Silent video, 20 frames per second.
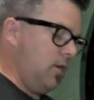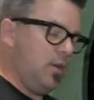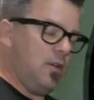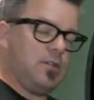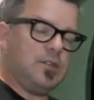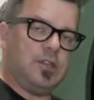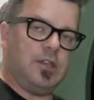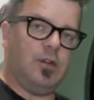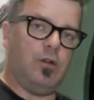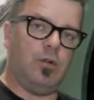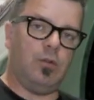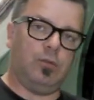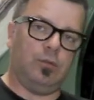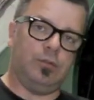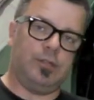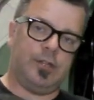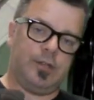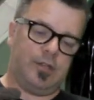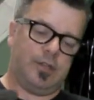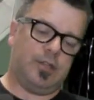Here's the
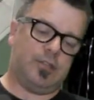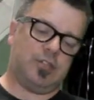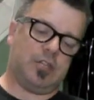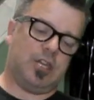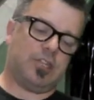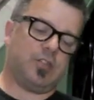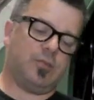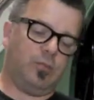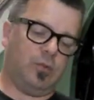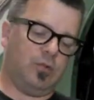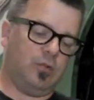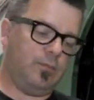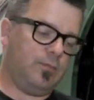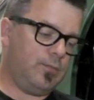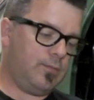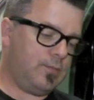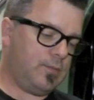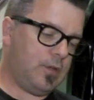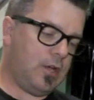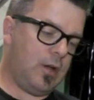old adjustable
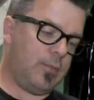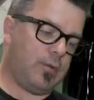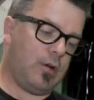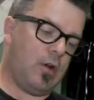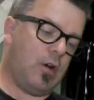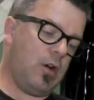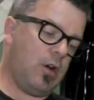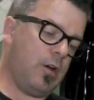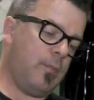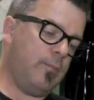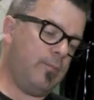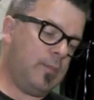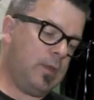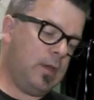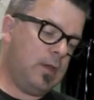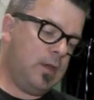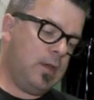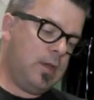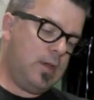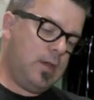upper arm.
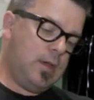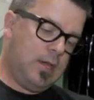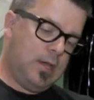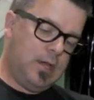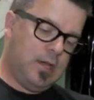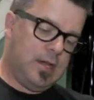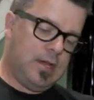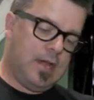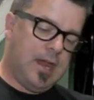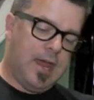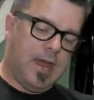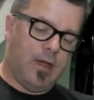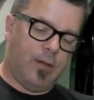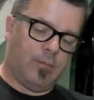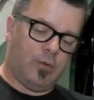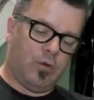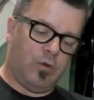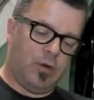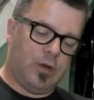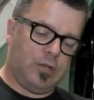And now
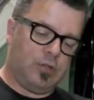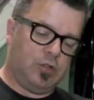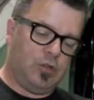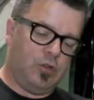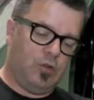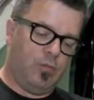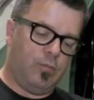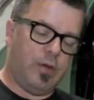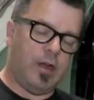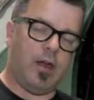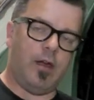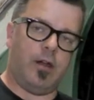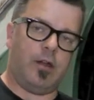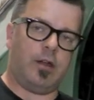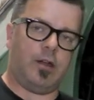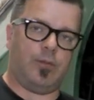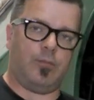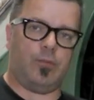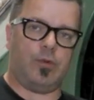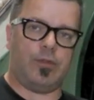I'm going to pair
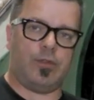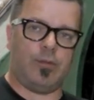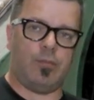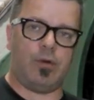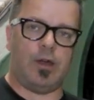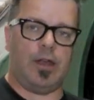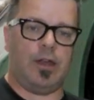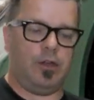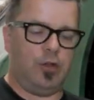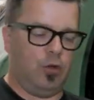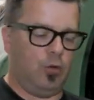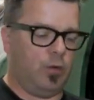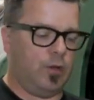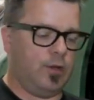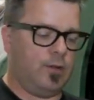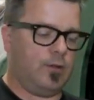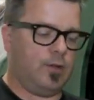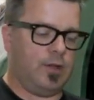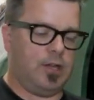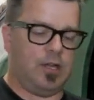it up with the brand new
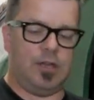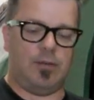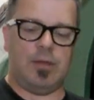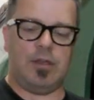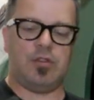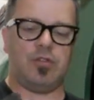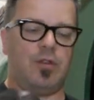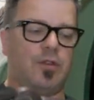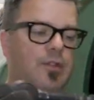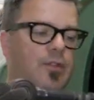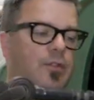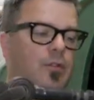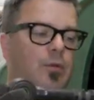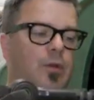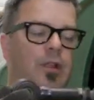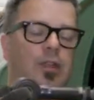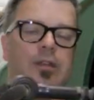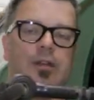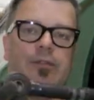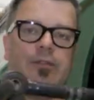one and make sure that they're
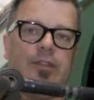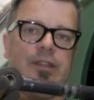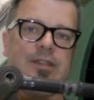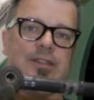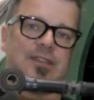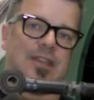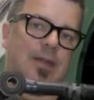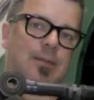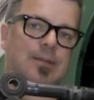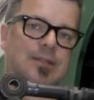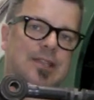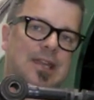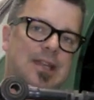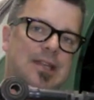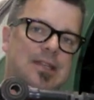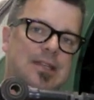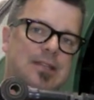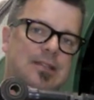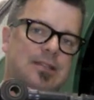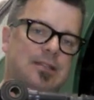relatively same
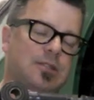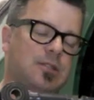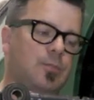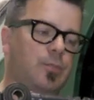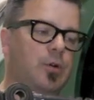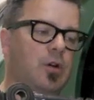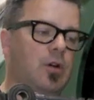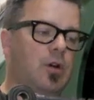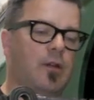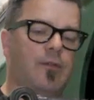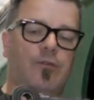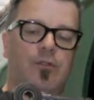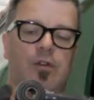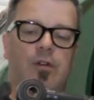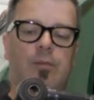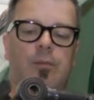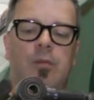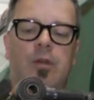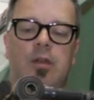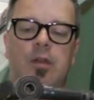exact distance apart
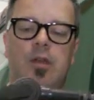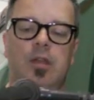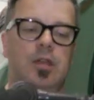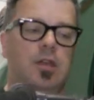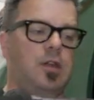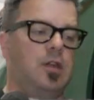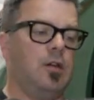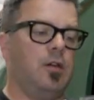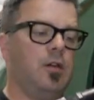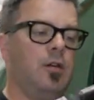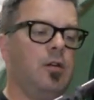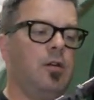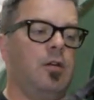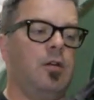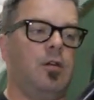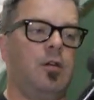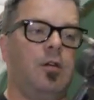from here